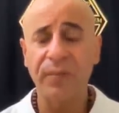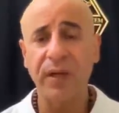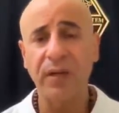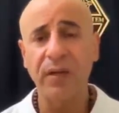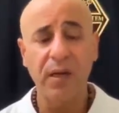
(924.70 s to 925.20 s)

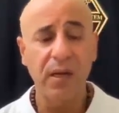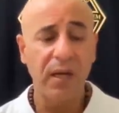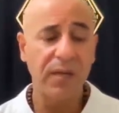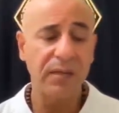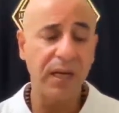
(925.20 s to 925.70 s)
Yeah?
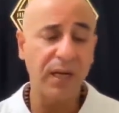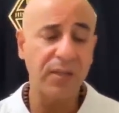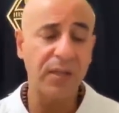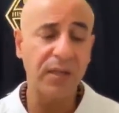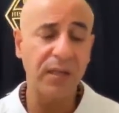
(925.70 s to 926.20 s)
And
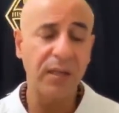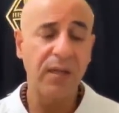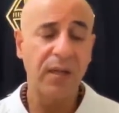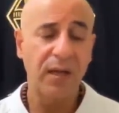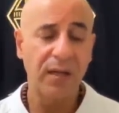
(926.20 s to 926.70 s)
actually,
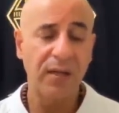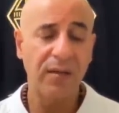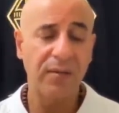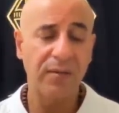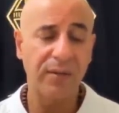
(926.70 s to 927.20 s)

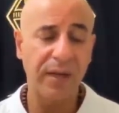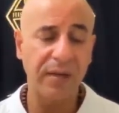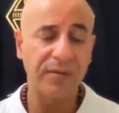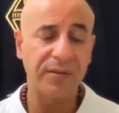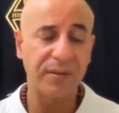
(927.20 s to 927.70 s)
there
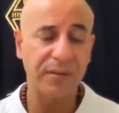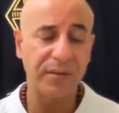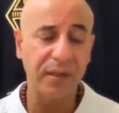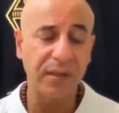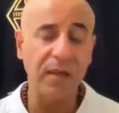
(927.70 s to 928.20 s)
is
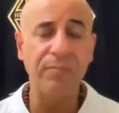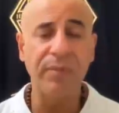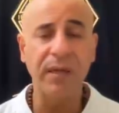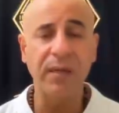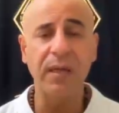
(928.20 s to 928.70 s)
still a
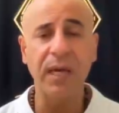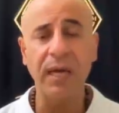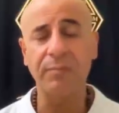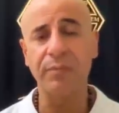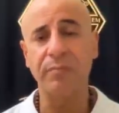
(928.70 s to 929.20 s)
big
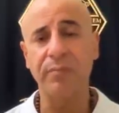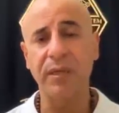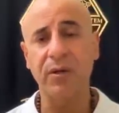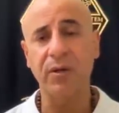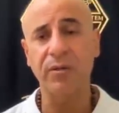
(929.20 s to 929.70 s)
gap
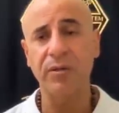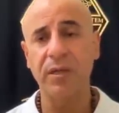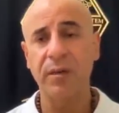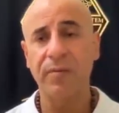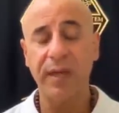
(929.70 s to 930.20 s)
because
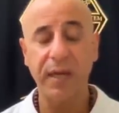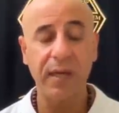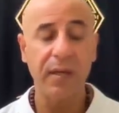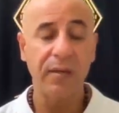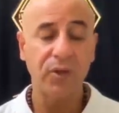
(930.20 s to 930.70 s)
they
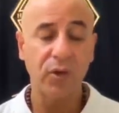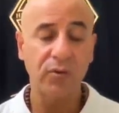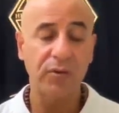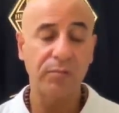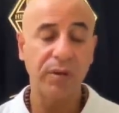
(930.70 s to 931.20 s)

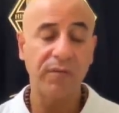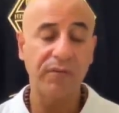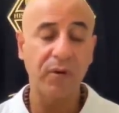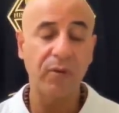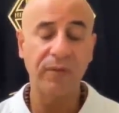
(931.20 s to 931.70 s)
don't
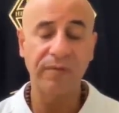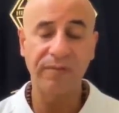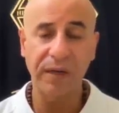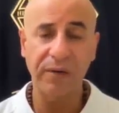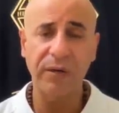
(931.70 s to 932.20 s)
perform
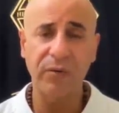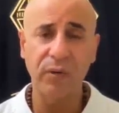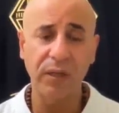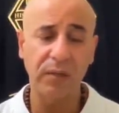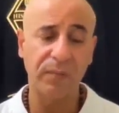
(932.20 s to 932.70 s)
very
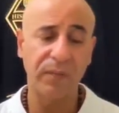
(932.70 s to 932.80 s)
well.